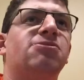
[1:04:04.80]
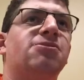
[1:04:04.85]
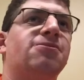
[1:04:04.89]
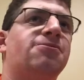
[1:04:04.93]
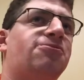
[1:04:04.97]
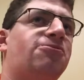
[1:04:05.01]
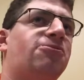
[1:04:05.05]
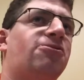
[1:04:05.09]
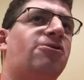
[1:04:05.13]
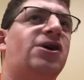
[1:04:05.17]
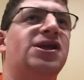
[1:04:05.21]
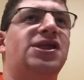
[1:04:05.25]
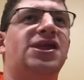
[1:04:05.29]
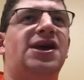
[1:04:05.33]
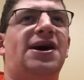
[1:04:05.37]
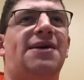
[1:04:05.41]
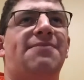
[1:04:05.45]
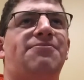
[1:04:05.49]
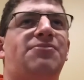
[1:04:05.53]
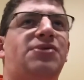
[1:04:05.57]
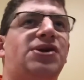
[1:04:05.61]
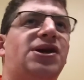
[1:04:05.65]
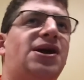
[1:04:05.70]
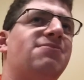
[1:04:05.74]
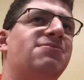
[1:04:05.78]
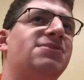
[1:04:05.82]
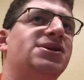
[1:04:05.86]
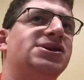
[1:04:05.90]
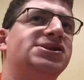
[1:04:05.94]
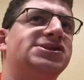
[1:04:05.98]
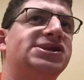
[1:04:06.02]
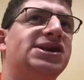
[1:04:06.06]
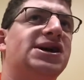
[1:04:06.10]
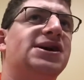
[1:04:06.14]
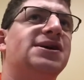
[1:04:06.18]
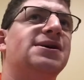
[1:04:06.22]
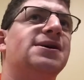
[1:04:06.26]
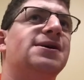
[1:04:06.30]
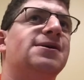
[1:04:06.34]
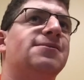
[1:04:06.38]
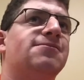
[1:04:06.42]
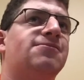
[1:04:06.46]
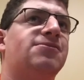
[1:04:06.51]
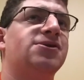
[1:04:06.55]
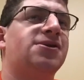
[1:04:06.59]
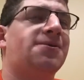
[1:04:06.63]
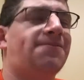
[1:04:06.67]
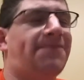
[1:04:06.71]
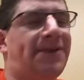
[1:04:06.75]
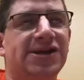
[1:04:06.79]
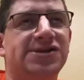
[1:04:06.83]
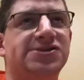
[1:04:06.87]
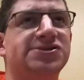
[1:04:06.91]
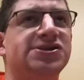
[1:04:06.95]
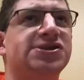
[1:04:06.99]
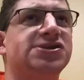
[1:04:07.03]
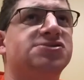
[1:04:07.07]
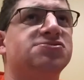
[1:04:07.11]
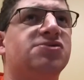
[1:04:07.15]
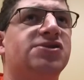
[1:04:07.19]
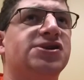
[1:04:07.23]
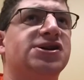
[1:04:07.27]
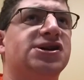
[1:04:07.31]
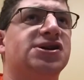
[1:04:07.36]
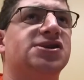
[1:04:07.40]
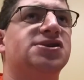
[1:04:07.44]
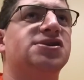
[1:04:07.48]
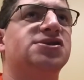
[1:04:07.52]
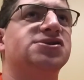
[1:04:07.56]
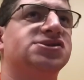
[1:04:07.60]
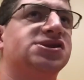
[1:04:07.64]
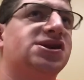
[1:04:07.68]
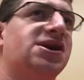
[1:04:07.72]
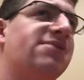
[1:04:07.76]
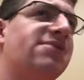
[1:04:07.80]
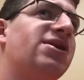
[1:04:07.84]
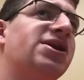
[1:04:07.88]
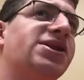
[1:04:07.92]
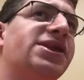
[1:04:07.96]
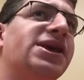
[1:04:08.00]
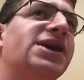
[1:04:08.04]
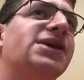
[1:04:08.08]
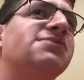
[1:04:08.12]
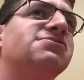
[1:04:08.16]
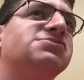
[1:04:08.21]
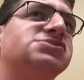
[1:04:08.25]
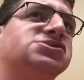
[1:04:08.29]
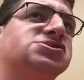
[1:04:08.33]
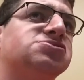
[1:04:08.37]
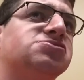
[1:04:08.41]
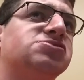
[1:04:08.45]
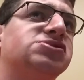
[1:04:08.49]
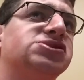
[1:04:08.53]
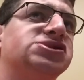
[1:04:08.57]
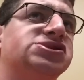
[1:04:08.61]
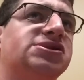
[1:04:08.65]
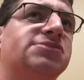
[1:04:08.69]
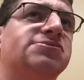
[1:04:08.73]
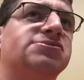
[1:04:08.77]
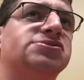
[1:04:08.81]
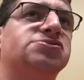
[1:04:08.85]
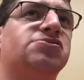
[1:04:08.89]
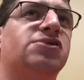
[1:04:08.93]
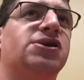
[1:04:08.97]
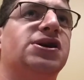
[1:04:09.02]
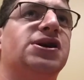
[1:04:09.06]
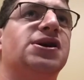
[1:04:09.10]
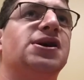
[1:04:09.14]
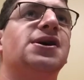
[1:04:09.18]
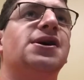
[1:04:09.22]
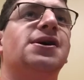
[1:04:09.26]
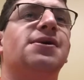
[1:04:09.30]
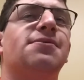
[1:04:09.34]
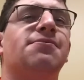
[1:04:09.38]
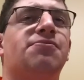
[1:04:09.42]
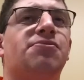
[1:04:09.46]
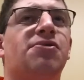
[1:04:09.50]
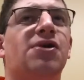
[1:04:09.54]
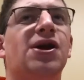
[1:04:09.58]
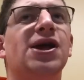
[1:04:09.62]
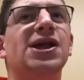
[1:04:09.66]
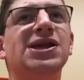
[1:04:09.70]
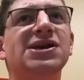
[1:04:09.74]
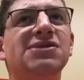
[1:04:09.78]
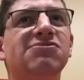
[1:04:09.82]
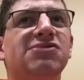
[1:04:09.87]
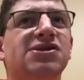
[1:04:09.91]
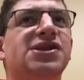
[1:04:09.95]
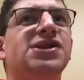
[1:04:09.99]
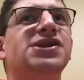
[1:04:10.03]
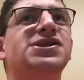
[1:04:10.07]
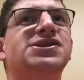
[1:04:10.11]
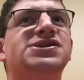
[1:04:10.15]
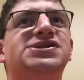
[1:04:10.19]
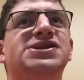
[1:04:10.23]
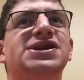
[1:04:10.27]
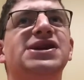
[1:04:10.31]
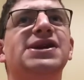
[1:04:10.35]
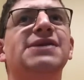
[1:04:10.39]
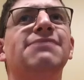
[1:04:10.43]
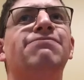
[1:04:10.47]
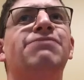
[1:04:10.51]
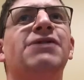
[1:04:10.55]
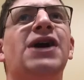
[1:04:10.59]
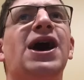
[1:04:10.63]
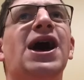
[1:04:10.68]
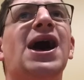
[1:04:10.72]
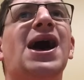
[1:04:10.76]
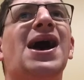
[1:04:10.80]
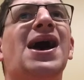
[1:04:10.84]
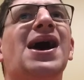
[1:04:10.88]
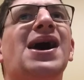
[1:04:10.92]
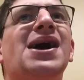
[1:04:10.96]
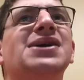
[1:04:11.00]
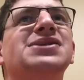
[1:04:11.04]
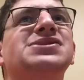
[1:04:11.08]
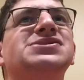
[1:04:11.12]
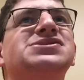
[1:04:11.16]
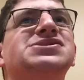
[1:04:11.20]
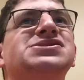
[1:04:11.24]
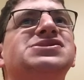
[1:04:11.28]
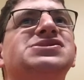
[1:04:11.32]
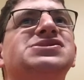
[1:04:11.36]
won in a close game. I think it was 27-20. Brady with a deep pass, and it is caught.